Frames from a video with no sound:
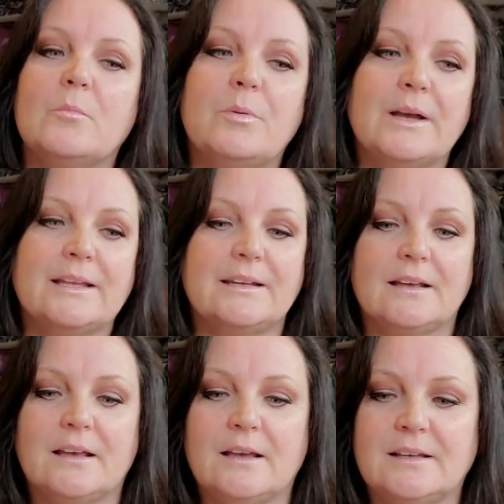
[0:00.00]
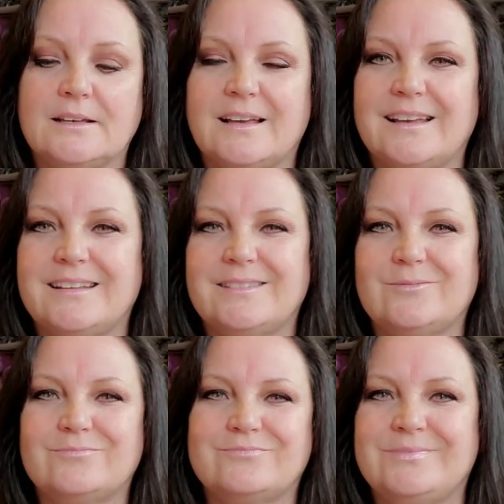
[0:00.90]
But, uh, I,
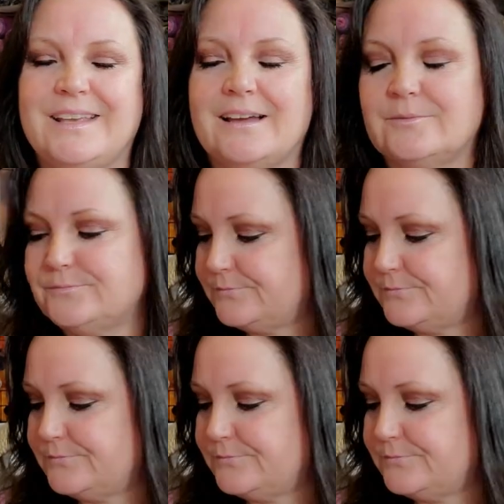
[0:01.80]
yeah.